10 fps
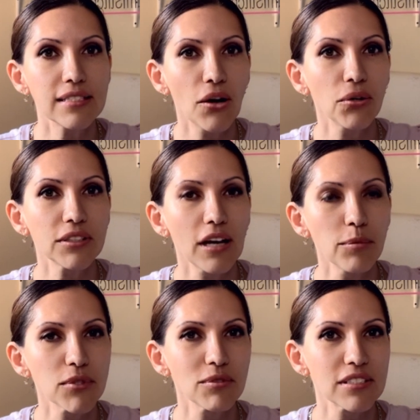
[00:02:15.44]
So it
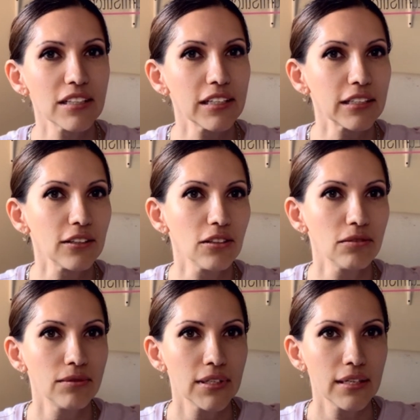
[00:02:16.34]
comes with a
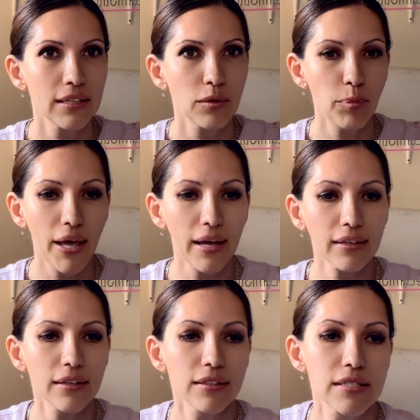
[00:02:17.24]
little
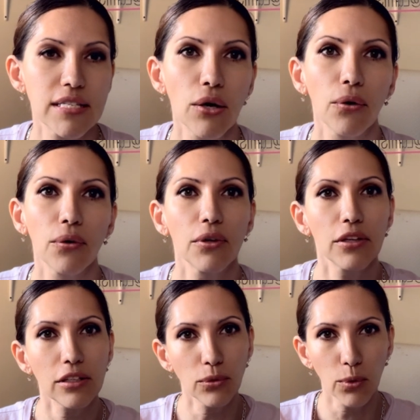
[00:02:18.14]
pack, so
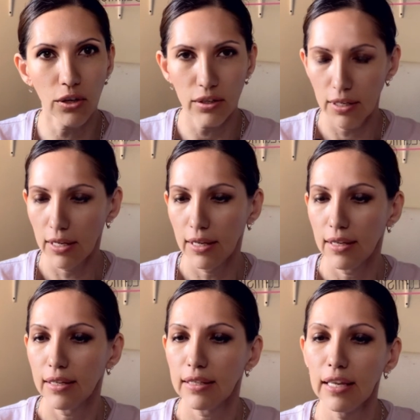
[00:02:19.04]
your
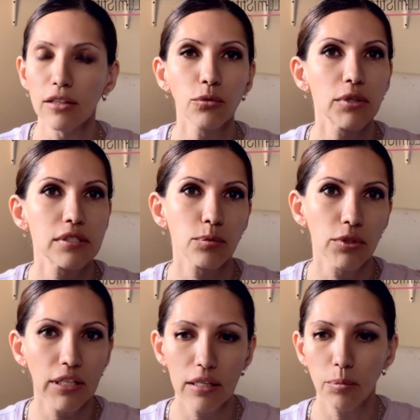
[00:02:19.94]
canvas
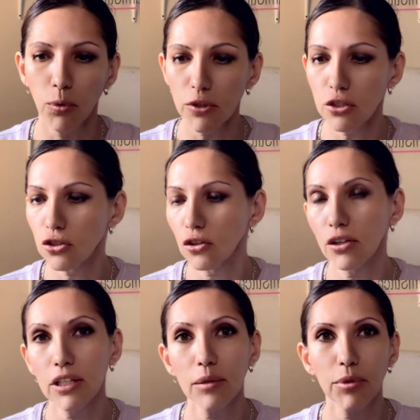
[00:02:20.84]
won't get moisture
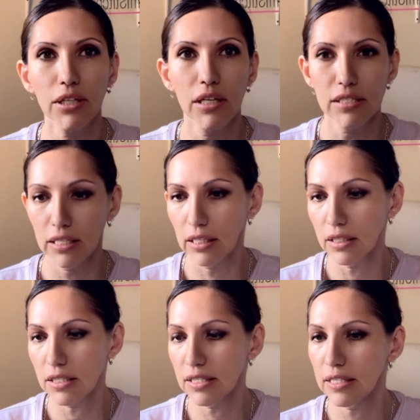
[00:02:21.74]
on it because it
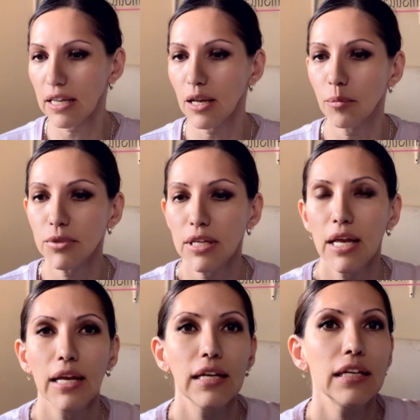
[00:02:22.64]
is stamped.
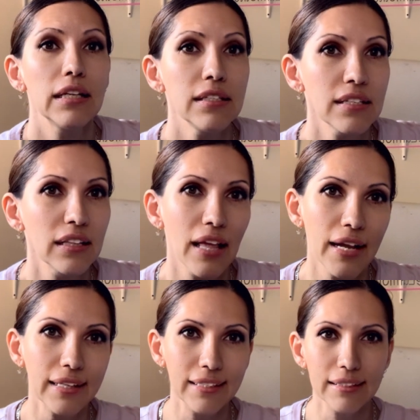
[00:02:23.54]
It is
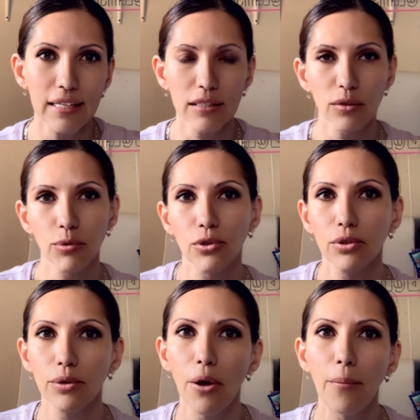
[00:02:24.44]
unlikely that it
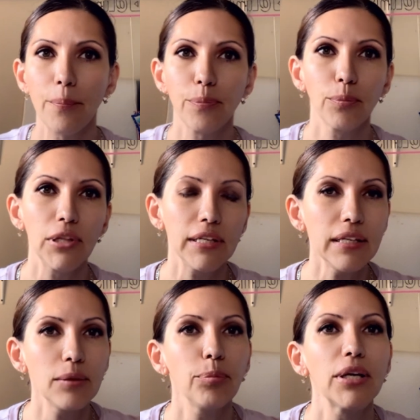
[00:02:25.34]
will
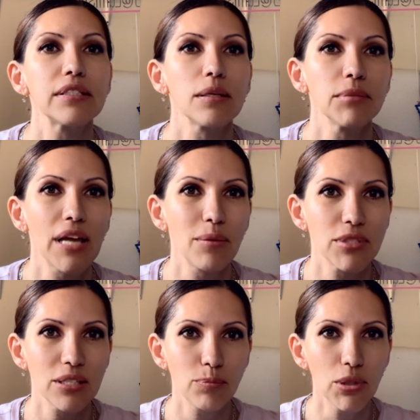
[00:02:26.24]
bleed, but
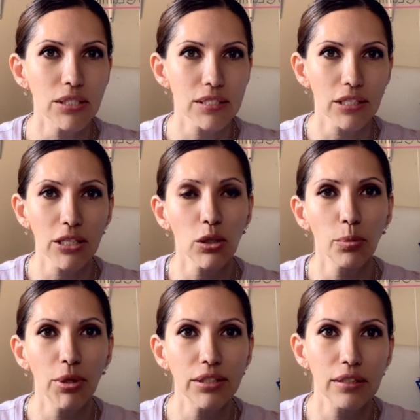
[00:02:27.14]
sometimes it bleeds a little
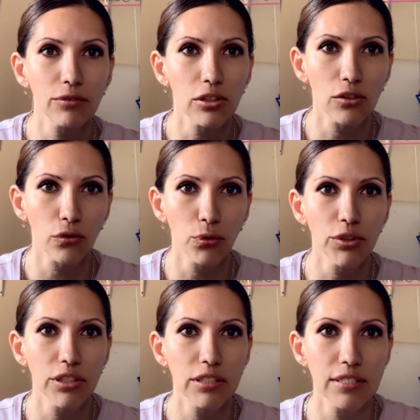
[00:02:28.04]
bit and will
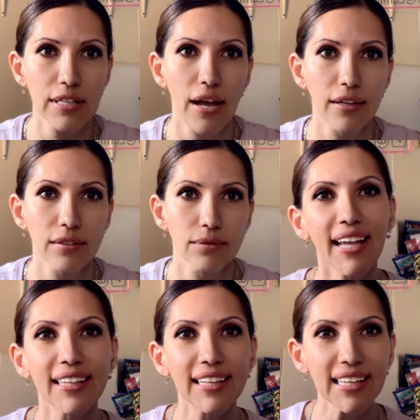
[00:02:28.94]
ruin the design.
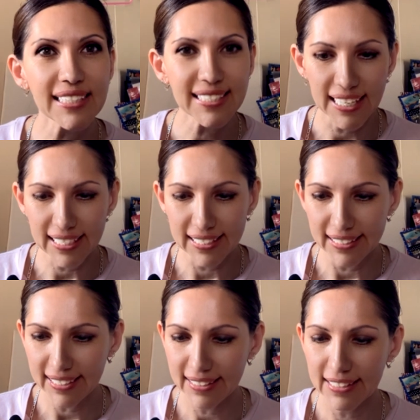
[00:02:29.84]
And let's take a
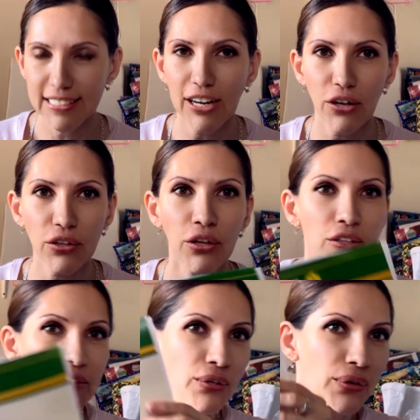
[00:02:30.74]
look at the chart.
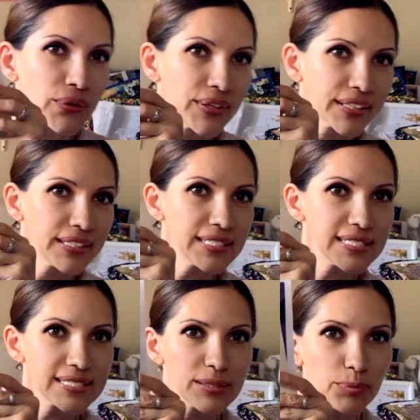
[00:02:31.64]
So this
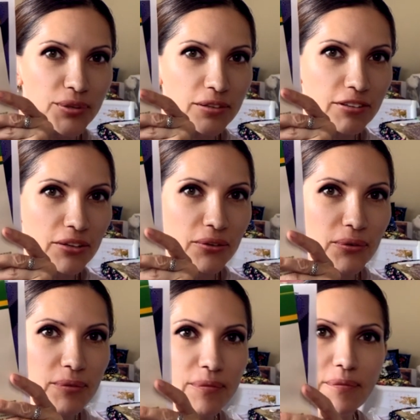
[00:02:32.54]
is the
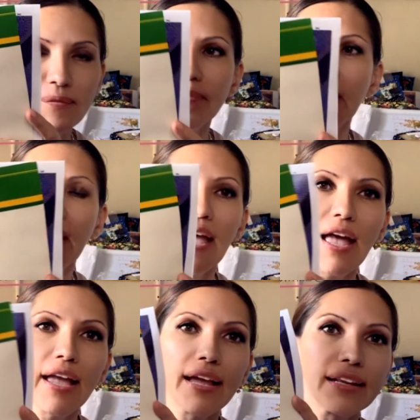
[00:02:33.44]
preview,
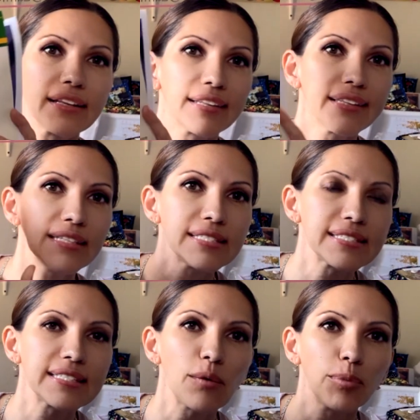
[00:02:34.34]
and they
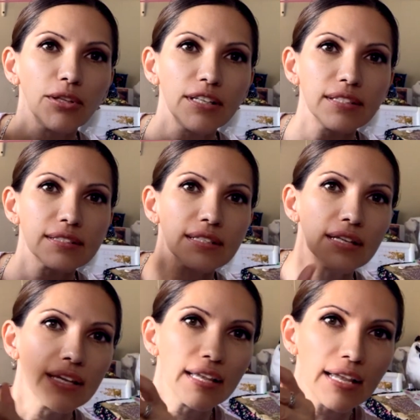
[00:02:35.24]
staple it,
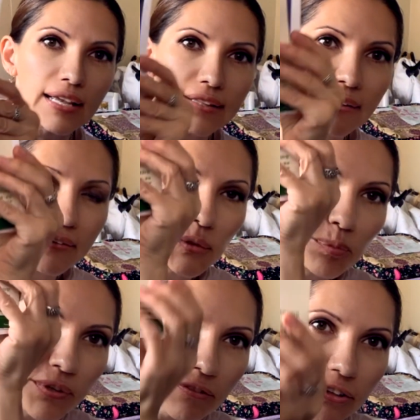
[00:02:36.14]
and on the
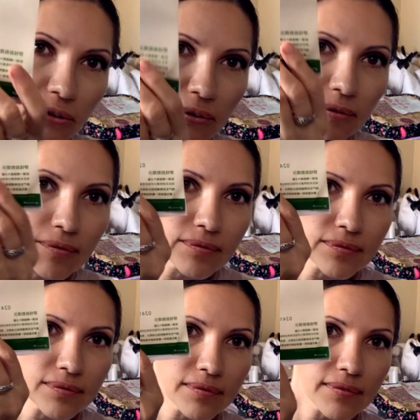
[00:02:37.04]
preview
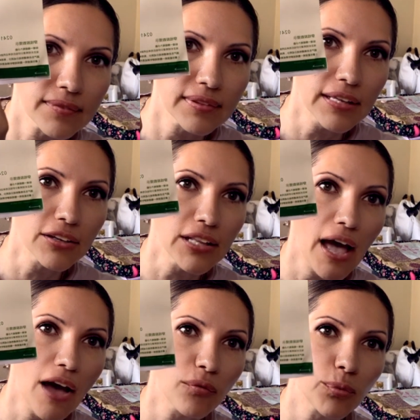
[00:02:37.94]
they'll
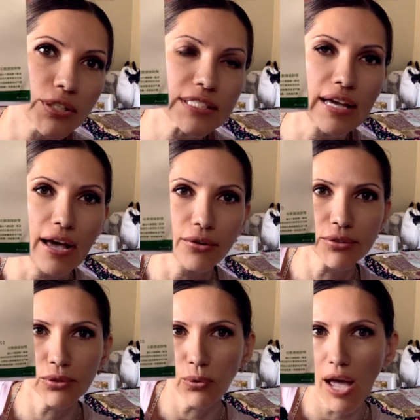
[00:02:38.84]
have what
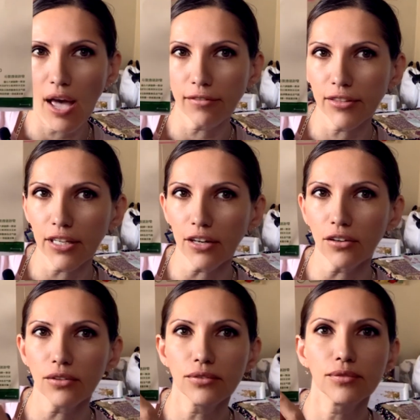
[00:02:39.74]
count you have there.